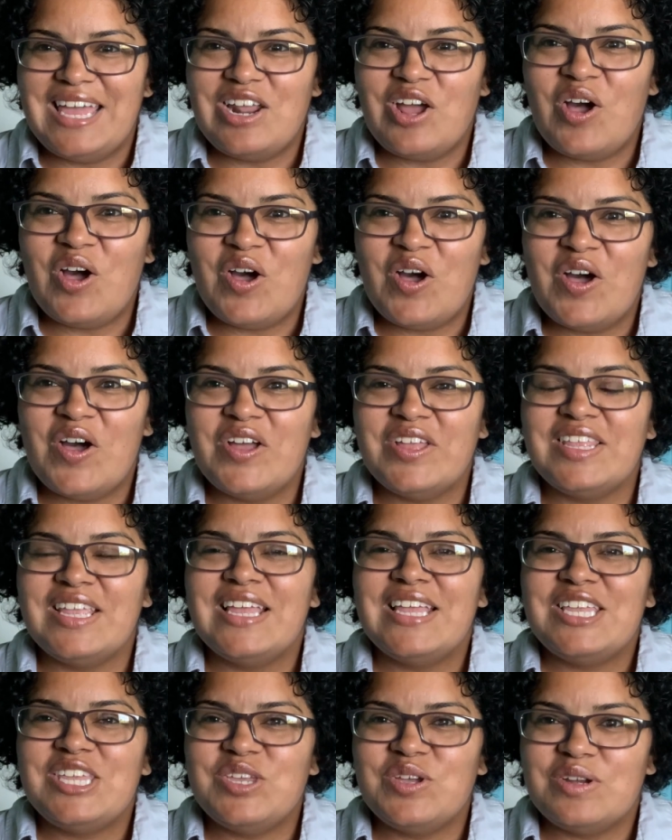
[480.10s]
on
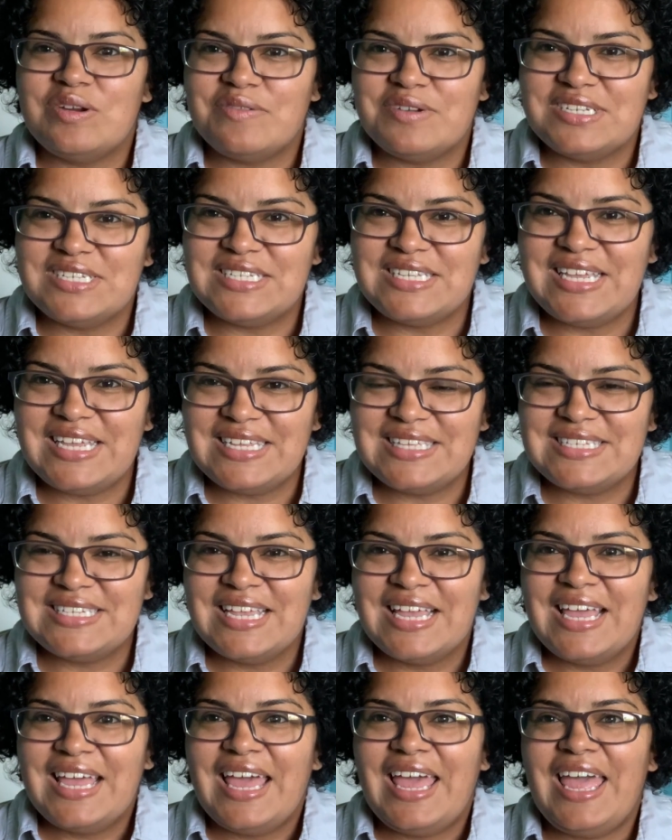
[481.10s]
your receipts,
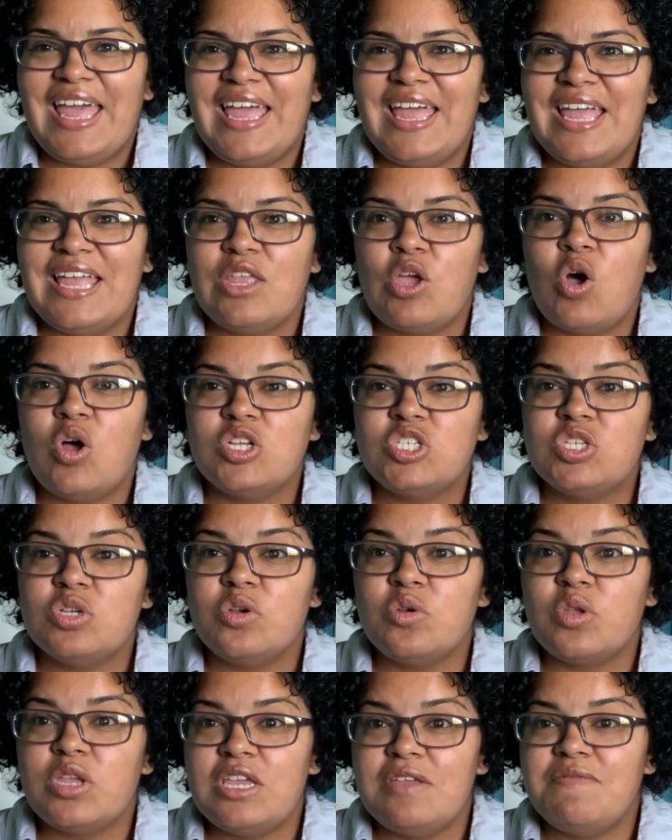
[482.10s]
and
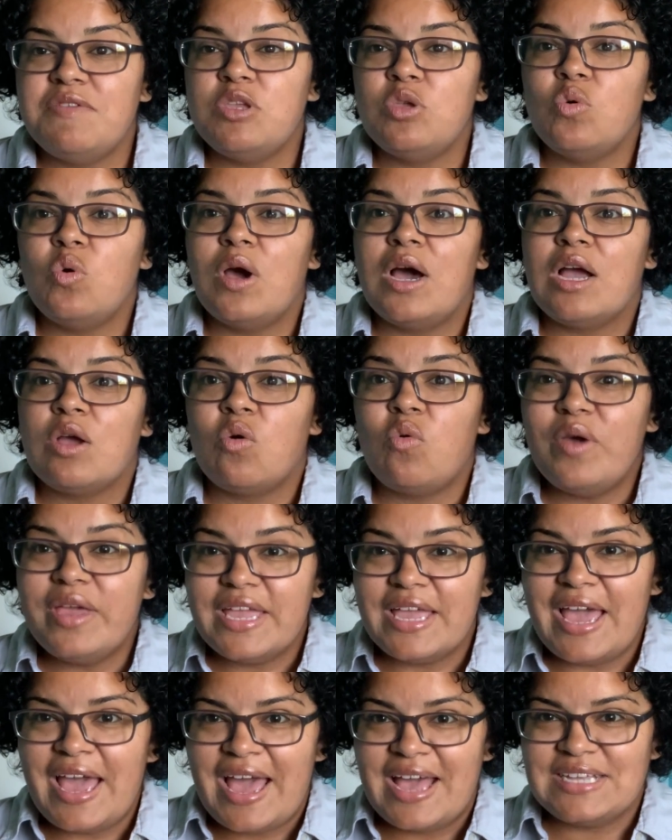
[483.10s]
also give you a
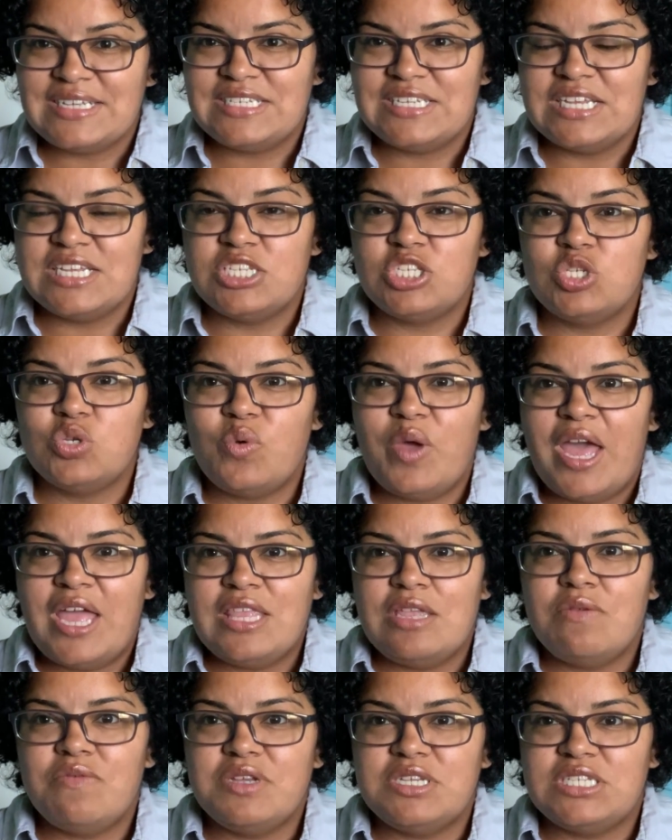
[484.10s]
quick access to
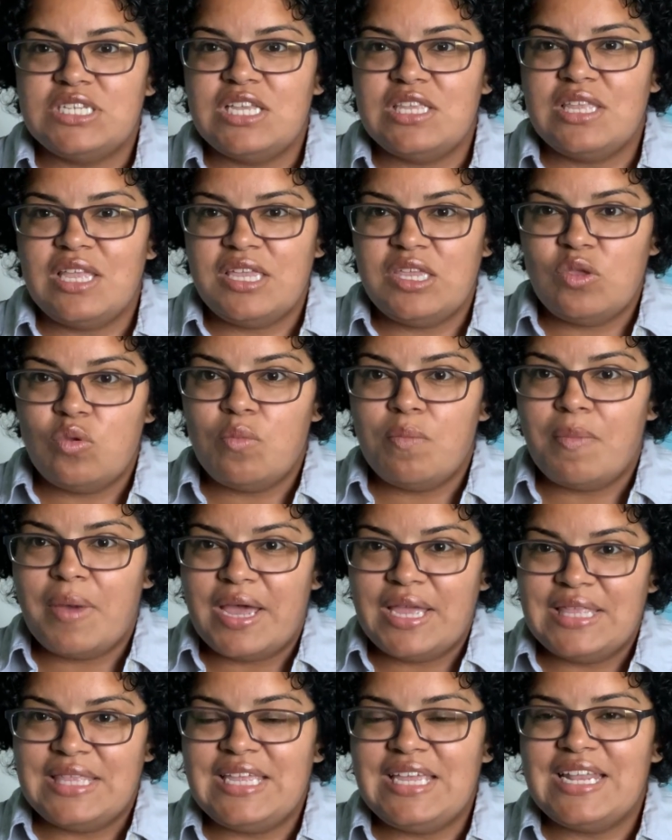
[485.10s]
any receipt that you
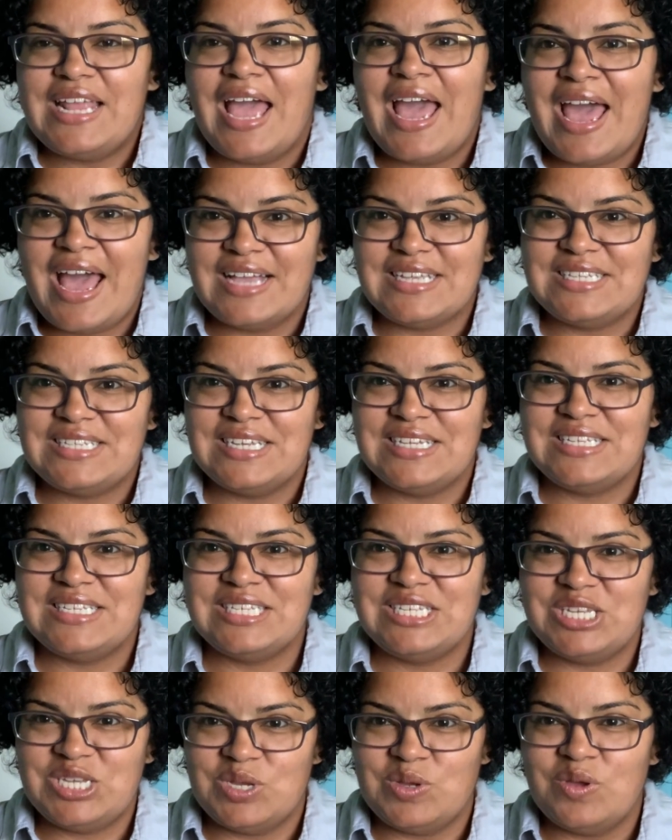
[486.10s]
might need access
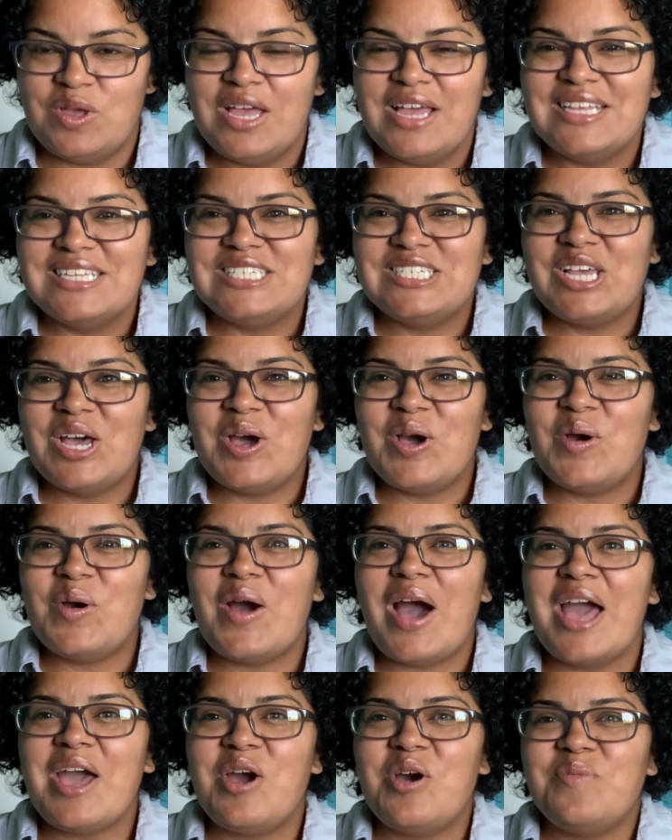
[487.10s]
to. So
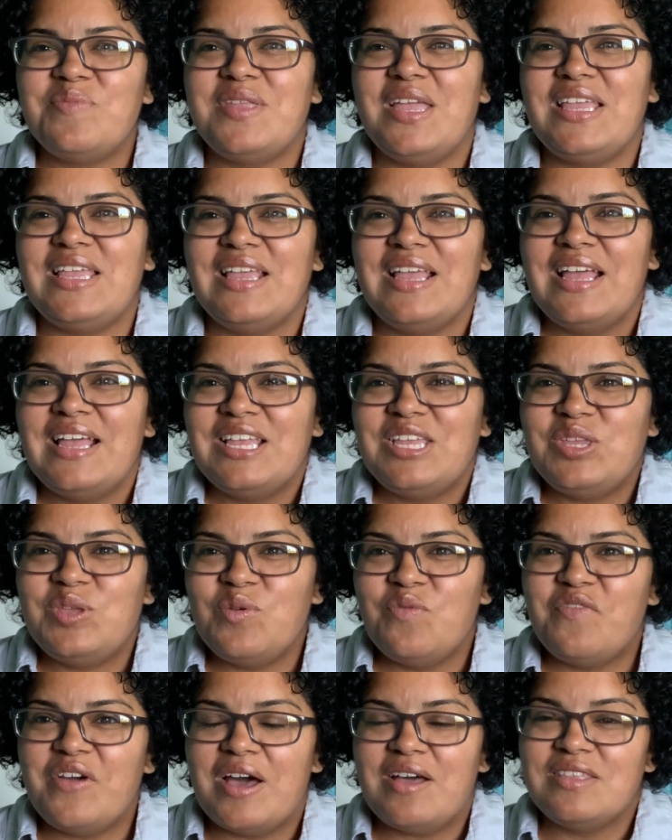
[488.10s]
I hope that
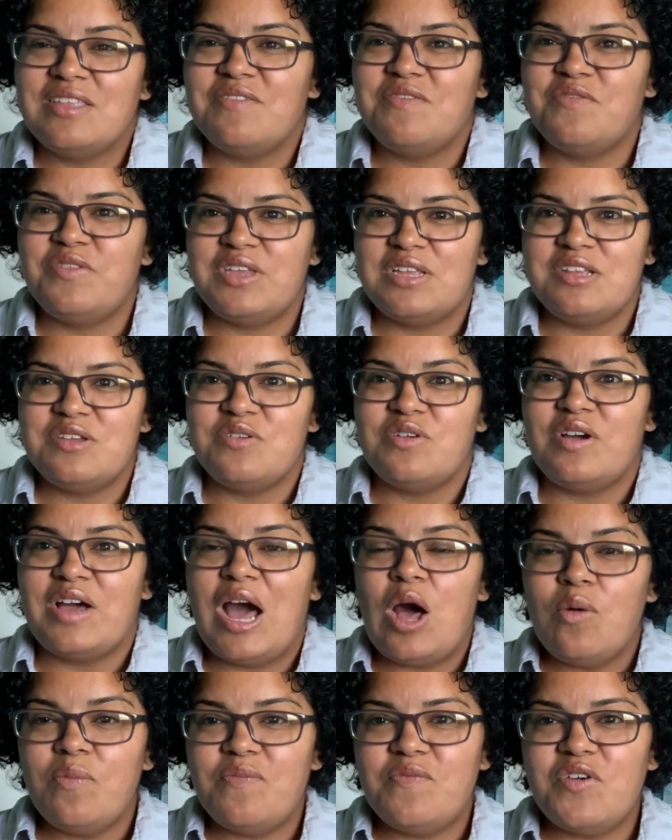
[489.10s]
you found the video
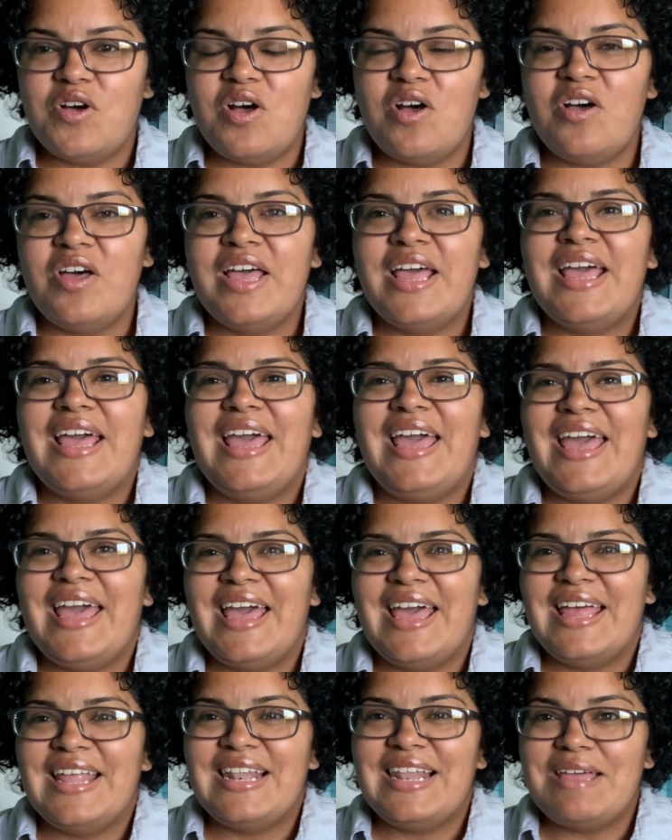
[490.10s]
helpful,
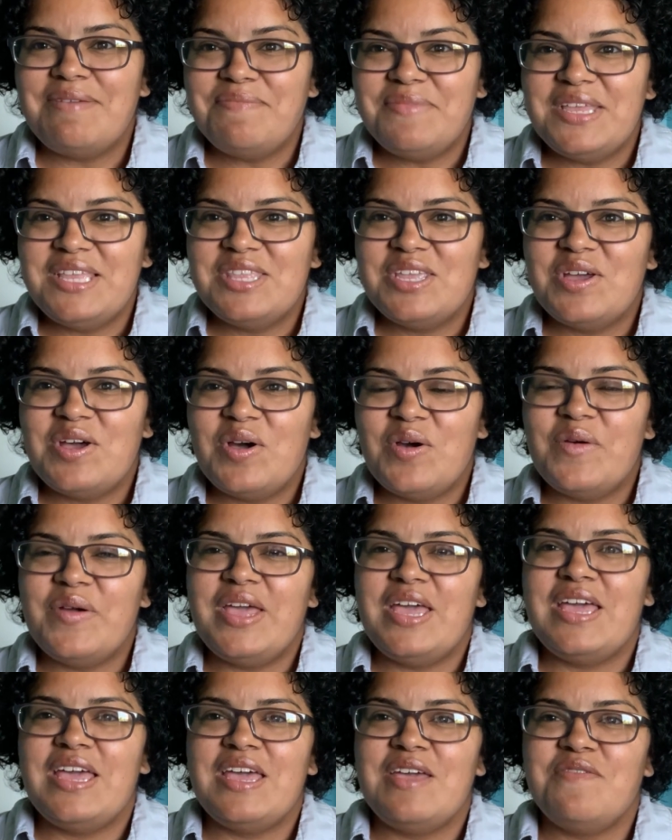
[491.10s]
and let me know
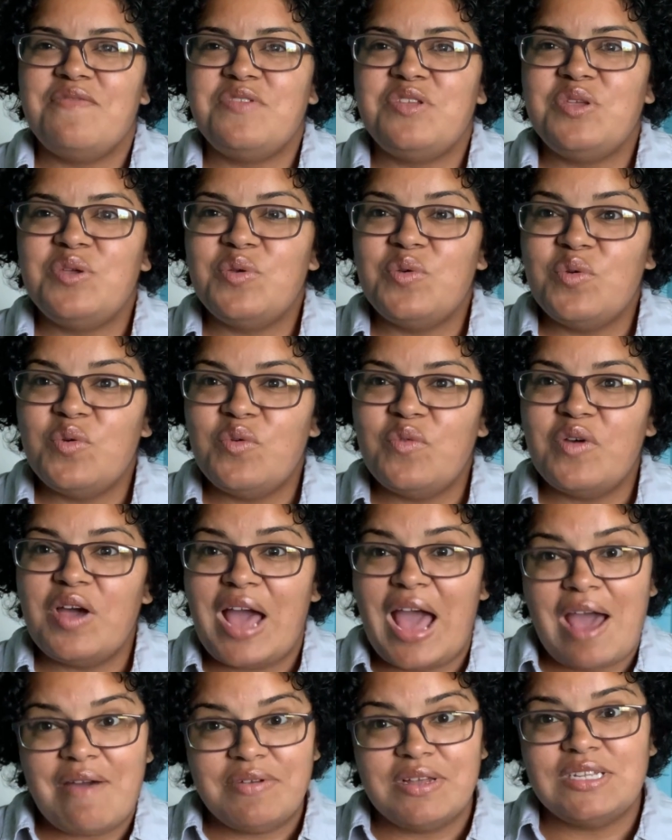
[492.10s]
if you
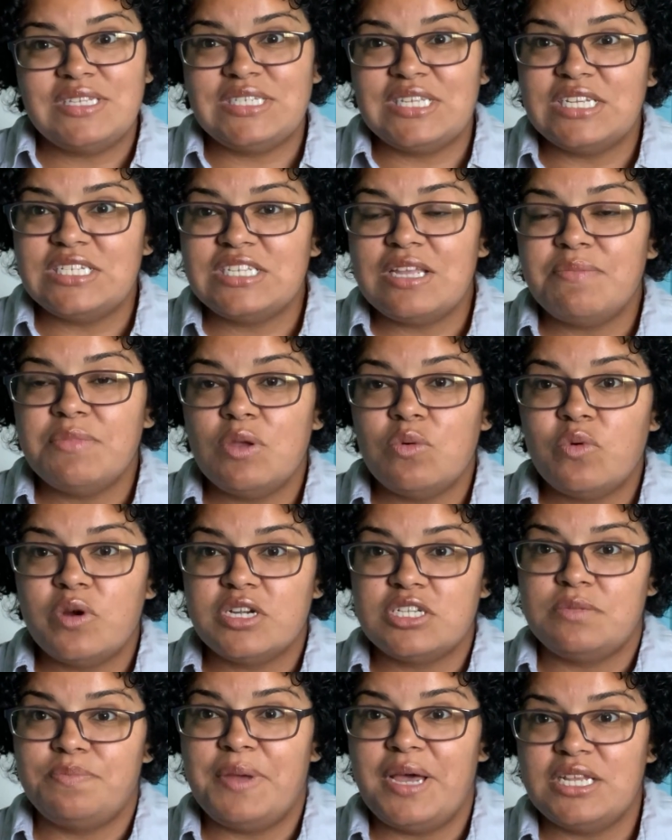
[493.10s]
have a system that
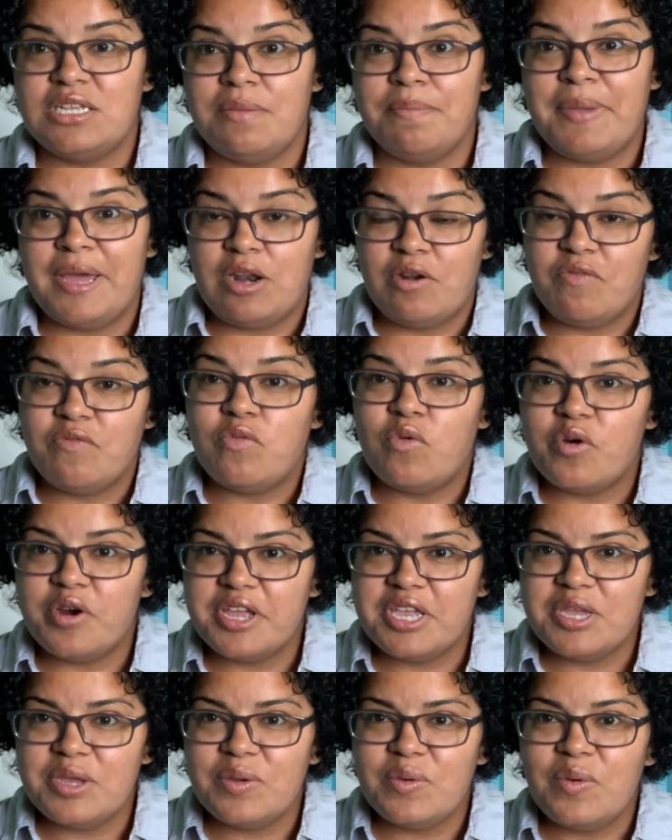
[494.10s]
works better for
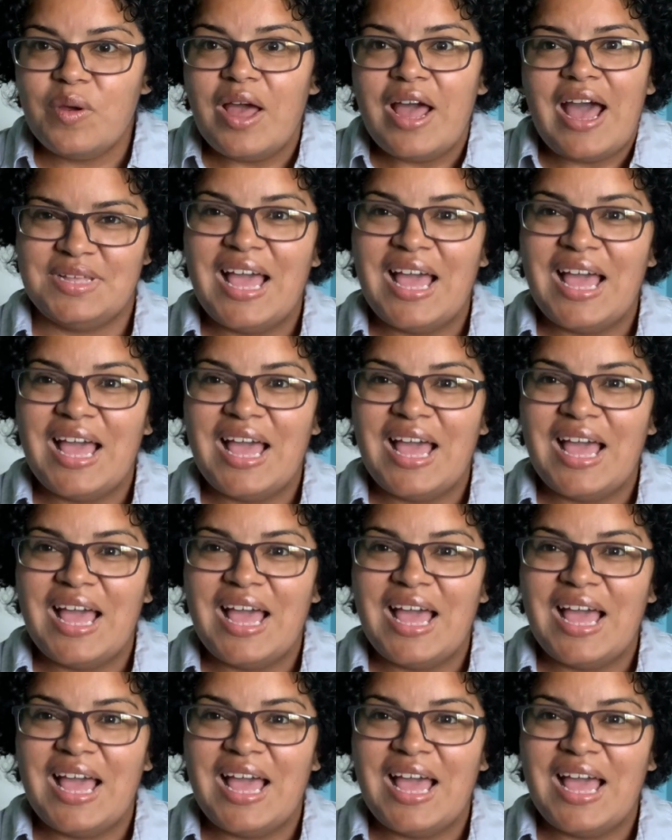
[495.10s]
you.